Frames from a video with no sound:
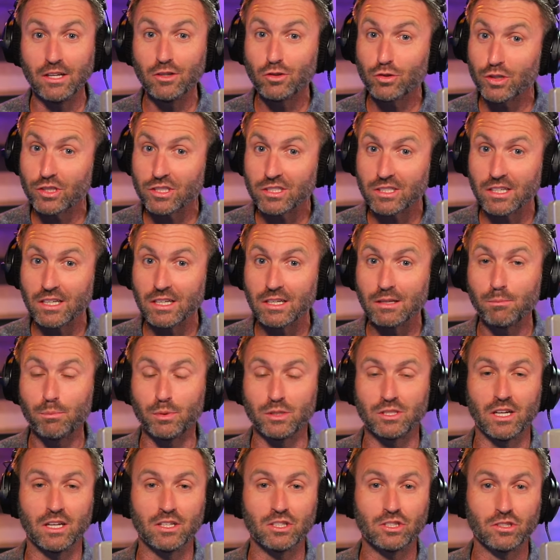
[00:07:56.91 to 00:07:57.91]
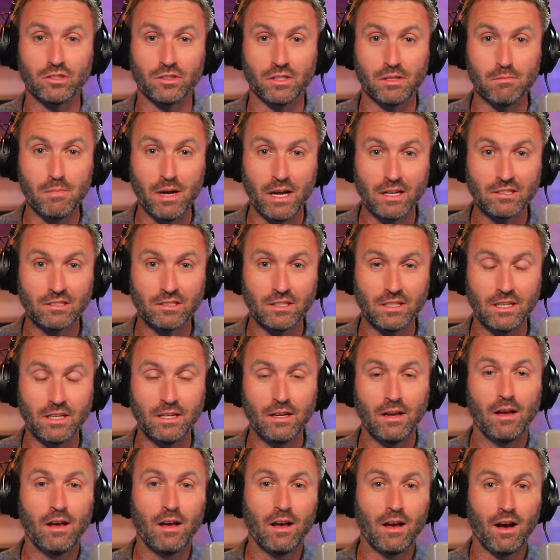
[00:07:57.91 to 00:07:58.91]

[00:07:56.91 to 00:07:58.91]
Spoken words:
interesting, potentially messy.